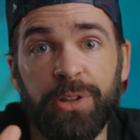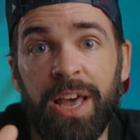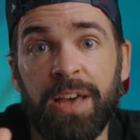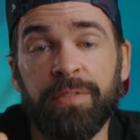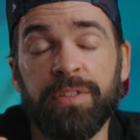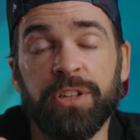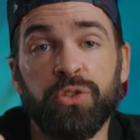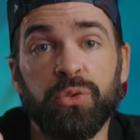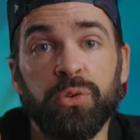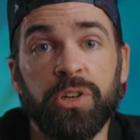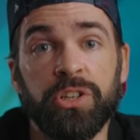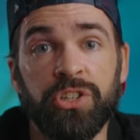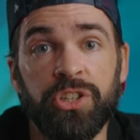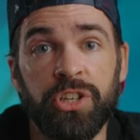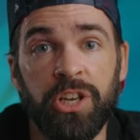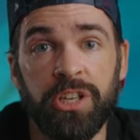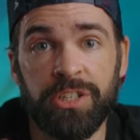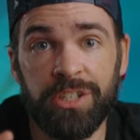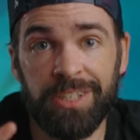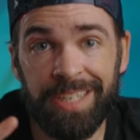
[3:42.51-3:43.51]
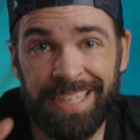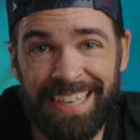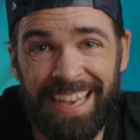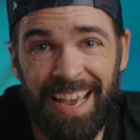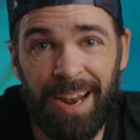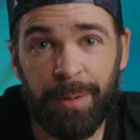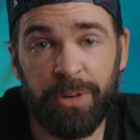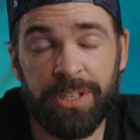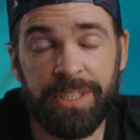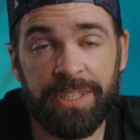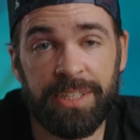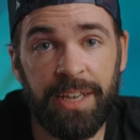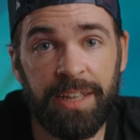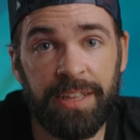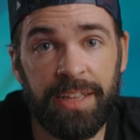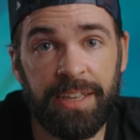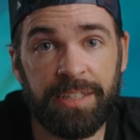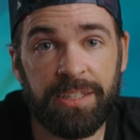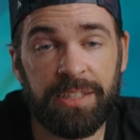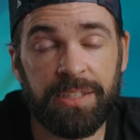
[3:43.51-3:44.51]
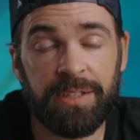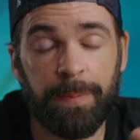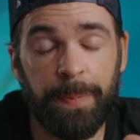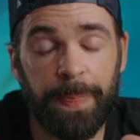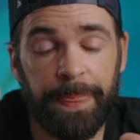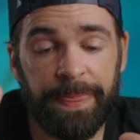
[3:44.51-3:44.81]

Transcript: having to adjust the camera settings.